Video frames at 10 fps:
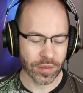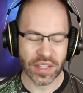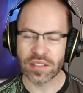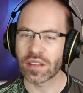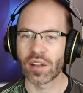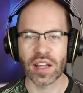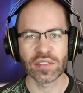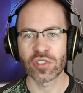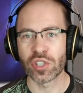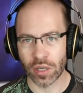things that lots
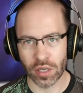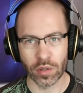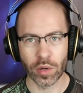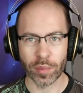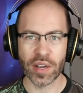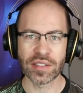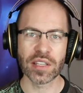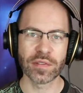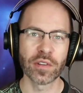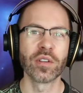of sugar or
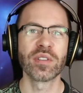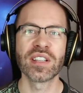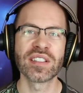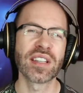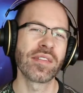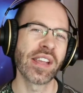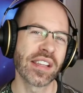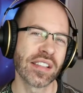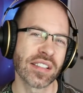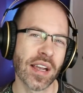processed foods instead of
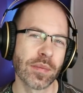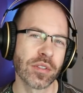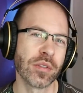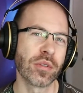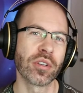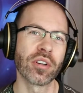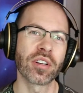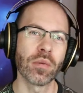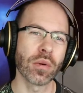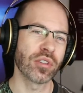taking the time to
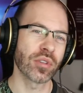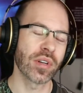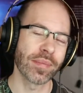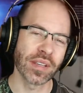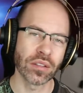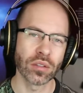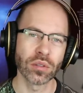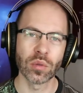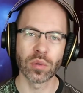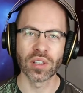cook or enjoy a
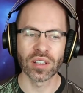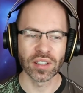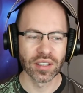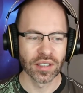meal or